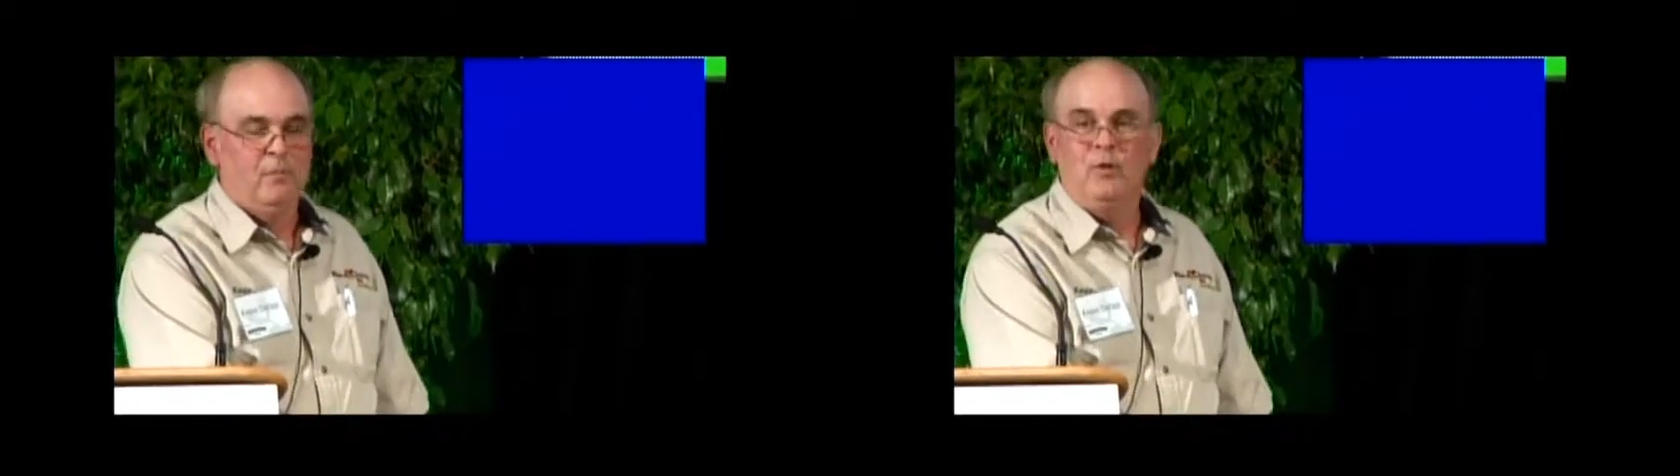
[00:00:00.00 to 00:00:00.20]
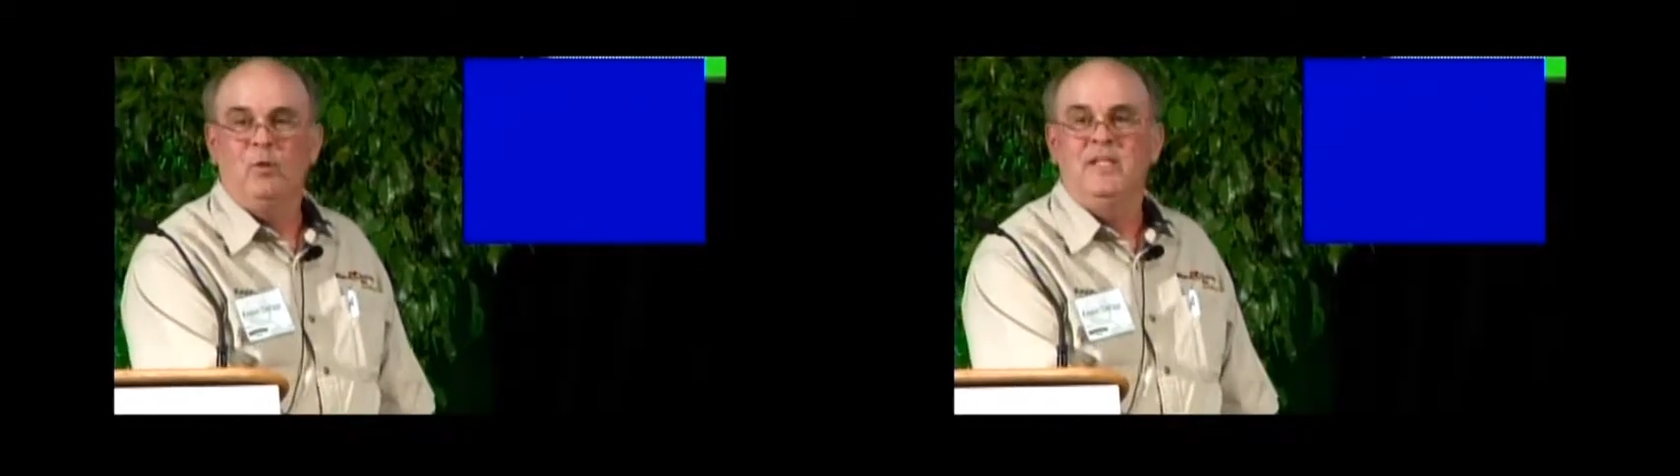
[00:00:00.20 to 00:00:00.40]

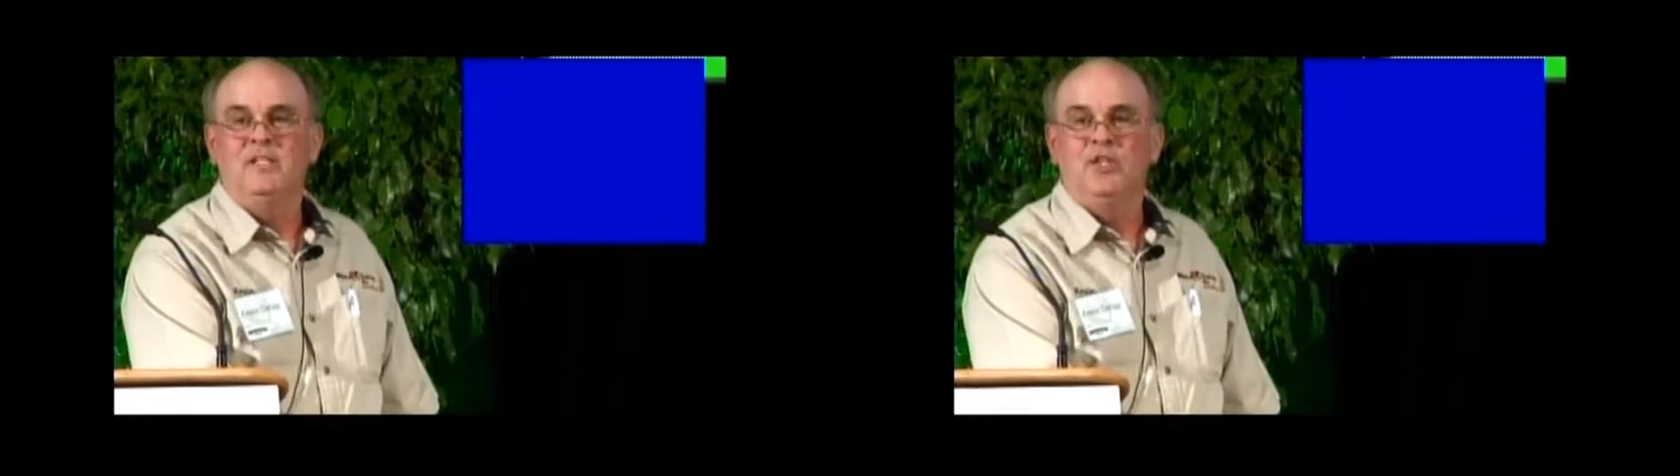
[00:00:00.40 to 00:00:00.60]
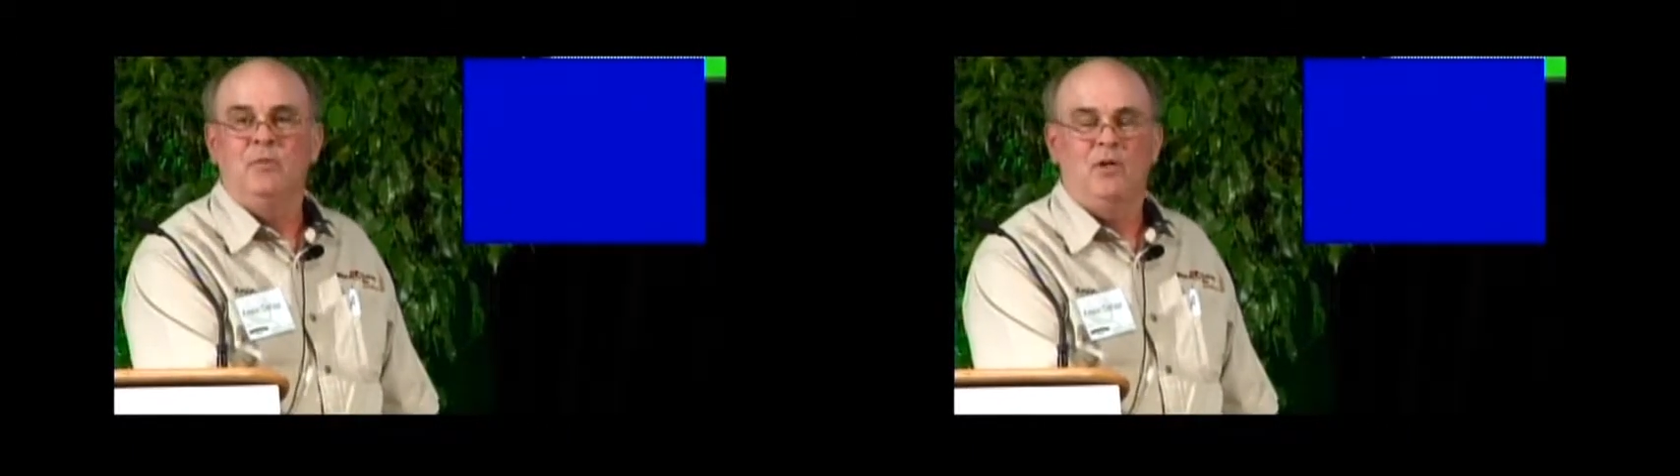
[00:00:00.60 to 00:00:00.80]
between
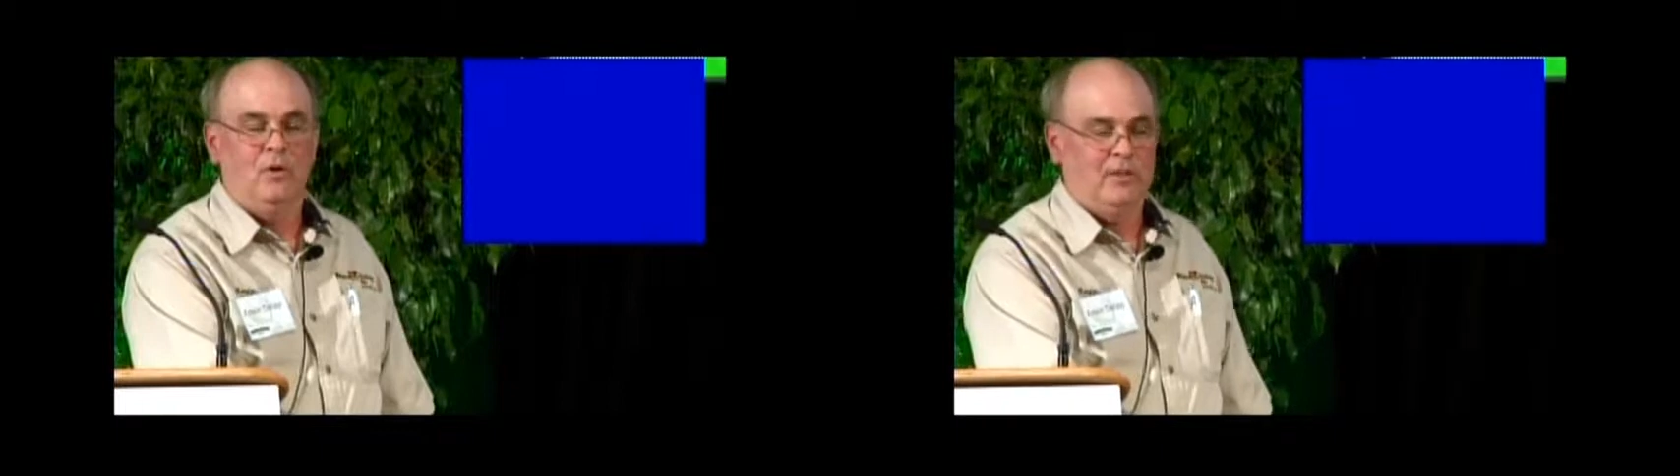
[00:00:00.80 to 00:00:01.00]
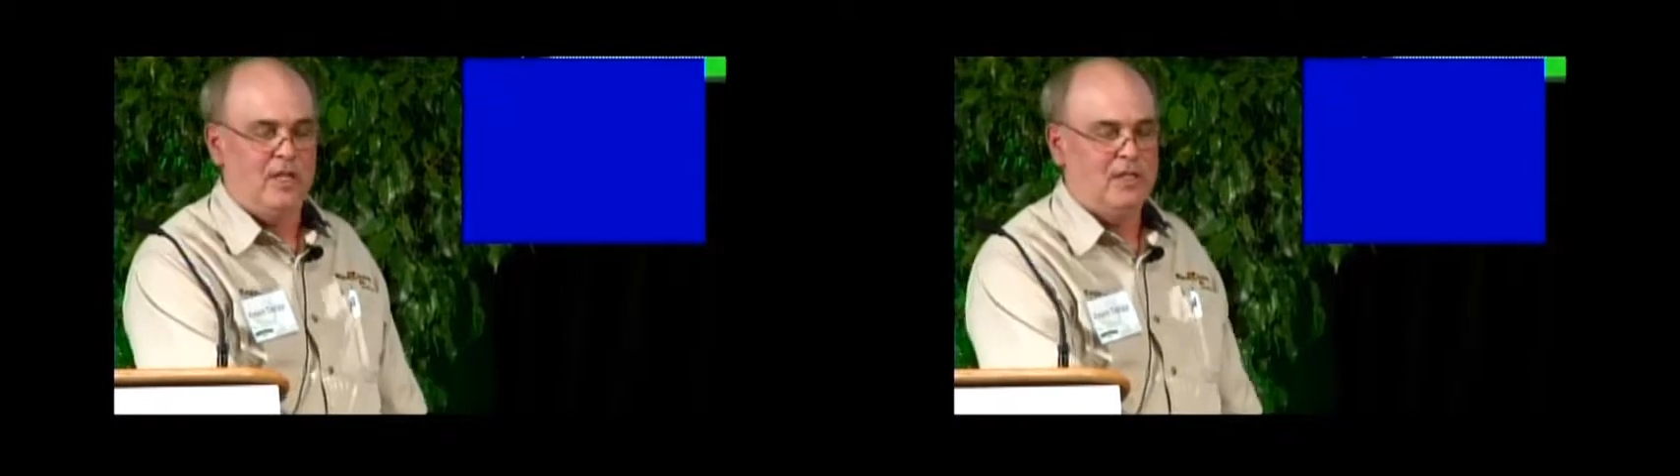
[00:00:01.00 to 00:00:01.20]
the
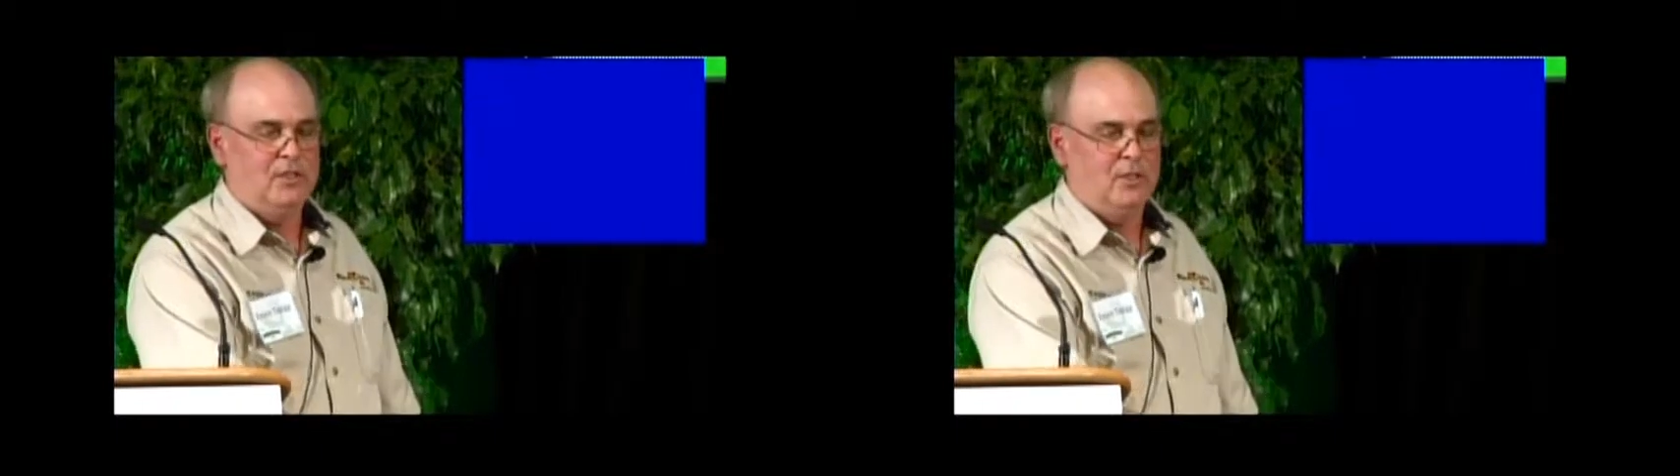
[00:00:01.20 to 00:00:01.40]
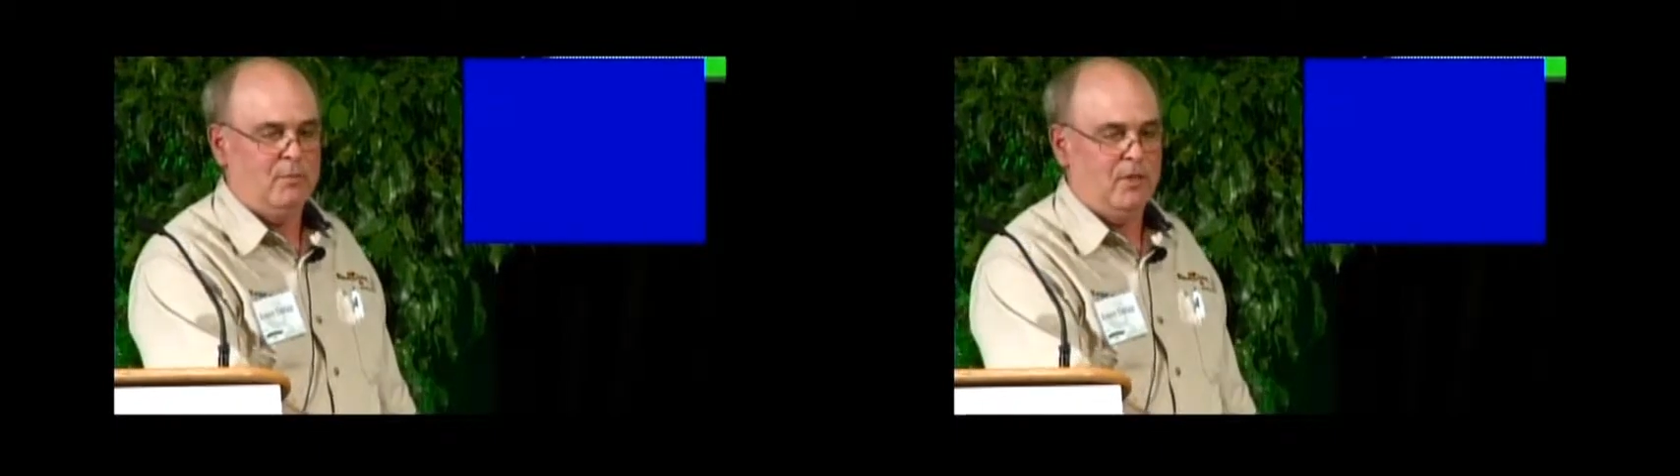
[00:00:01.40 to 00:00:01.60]
Sumagrow and the
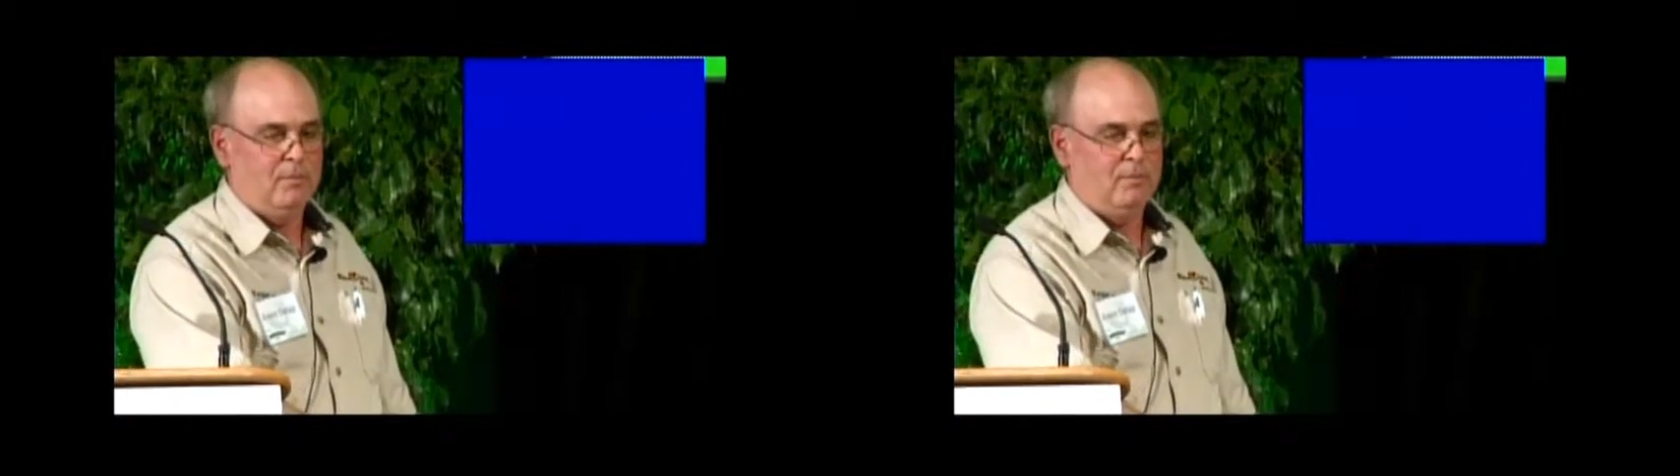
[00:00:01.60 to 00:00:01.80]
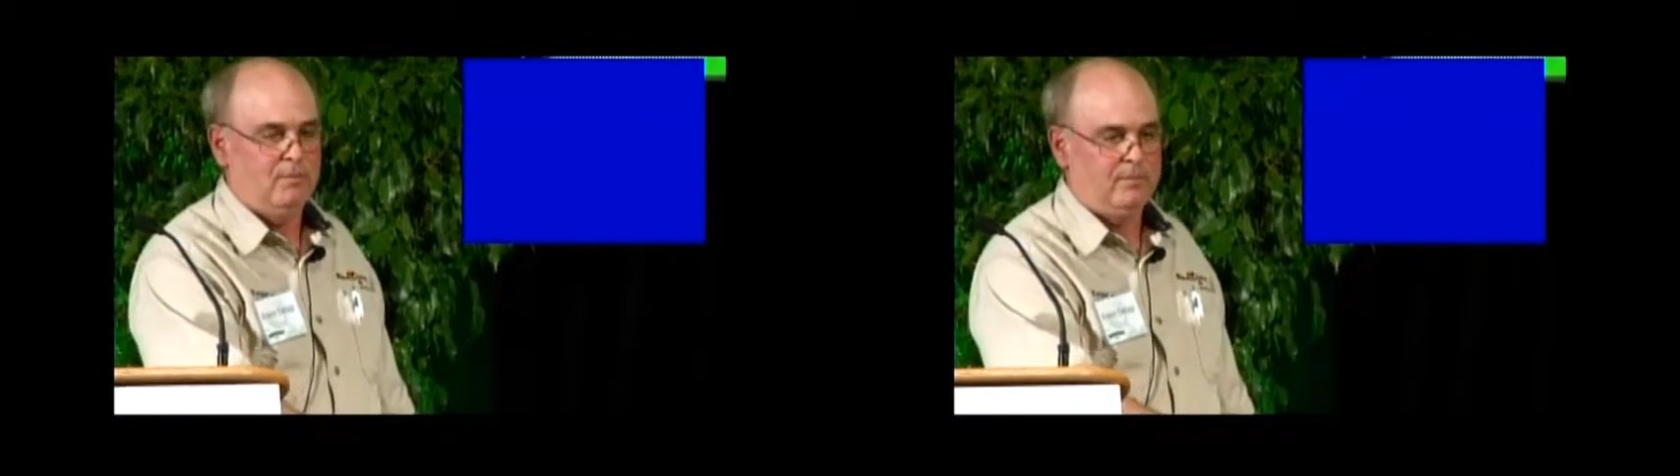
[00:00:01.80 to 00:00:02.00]
non-Sumagrow.